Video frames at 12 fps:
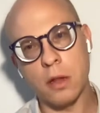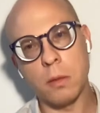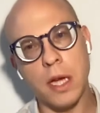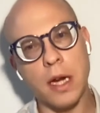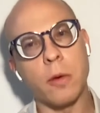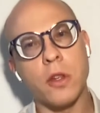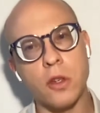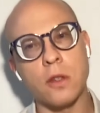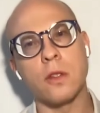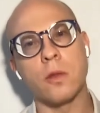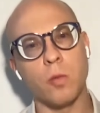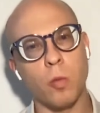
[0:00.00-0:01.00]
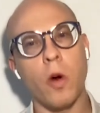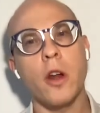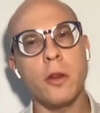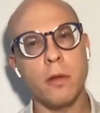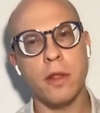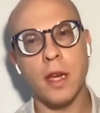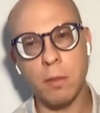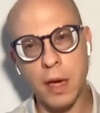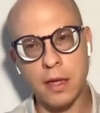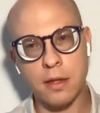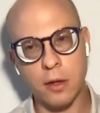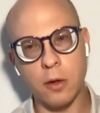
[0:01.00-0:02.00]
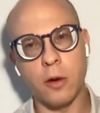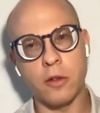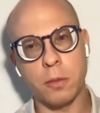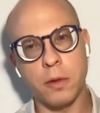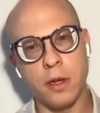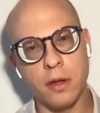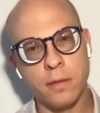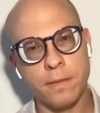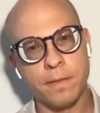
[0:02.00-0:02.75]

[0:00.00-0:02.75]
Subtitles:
at the beginning, which is, what do you think makes a good entrepreneur?